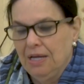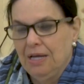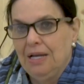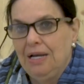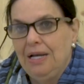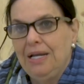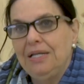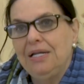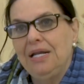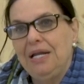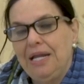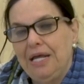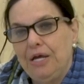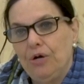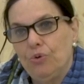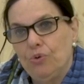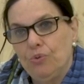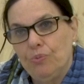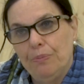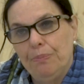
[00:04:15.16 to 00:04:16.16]
Little
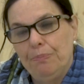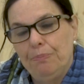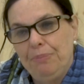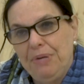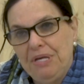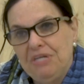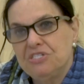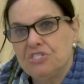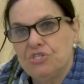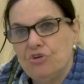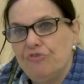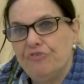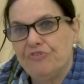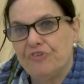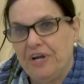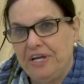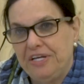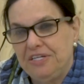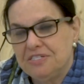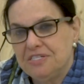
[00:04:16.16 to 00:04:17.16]
Leo, being so
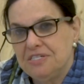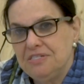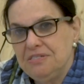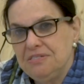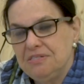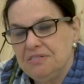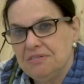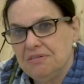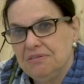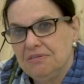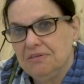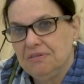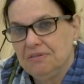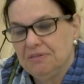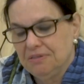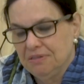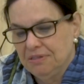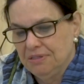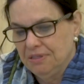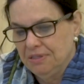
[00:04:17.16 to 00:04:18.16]
frightened,
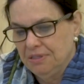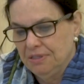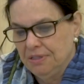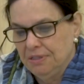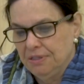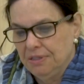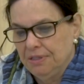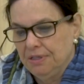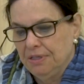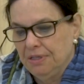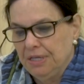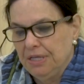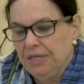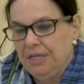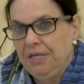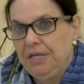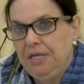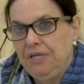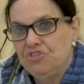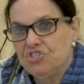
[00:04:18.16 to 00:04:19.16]

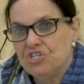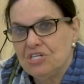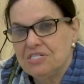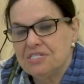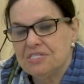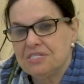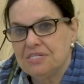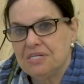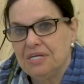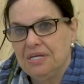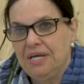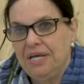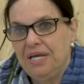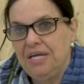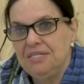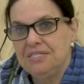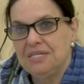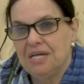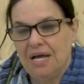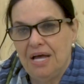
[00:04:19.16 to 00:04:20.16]
he just
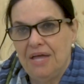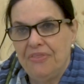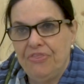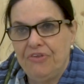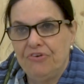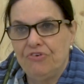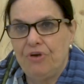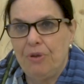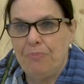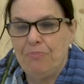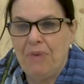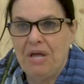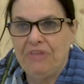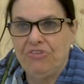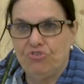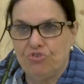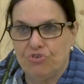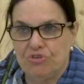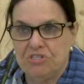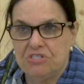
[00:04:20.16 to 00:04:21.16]
hid under a
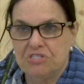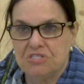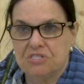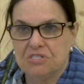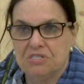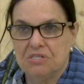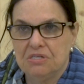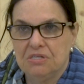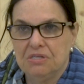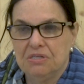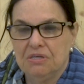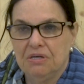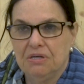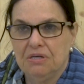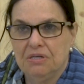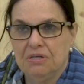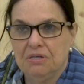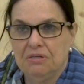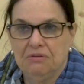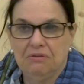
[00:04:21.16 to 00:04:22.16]
mattress
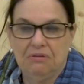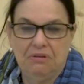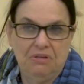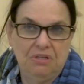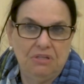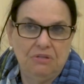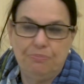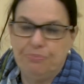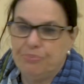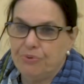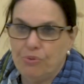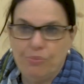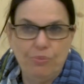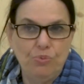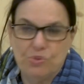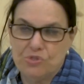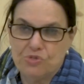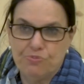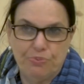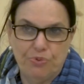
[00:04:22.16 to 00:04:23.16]
that
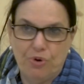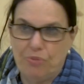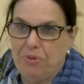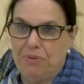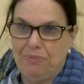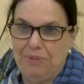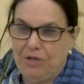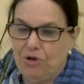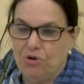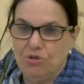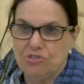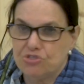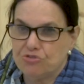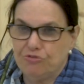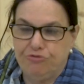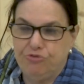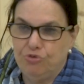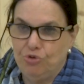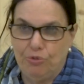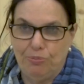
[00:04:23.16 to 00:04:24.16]
was probably also
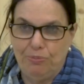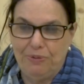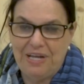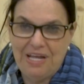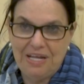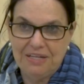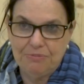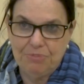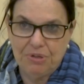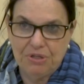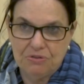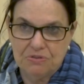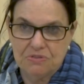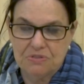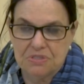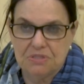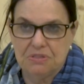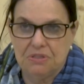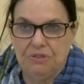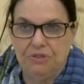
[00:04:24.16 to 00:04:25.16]
full of blood
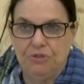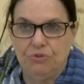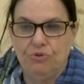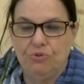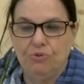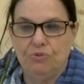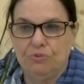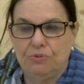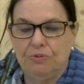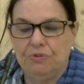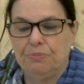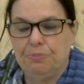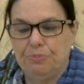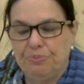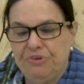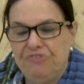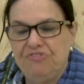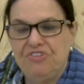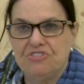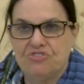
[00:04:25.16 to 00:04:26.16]
because,
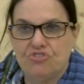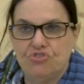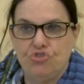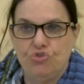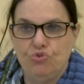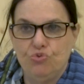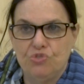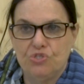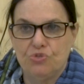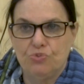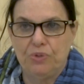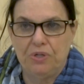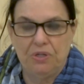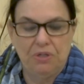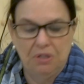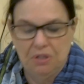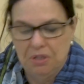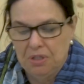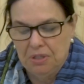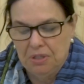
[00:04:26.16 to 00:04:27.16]
previous Jews were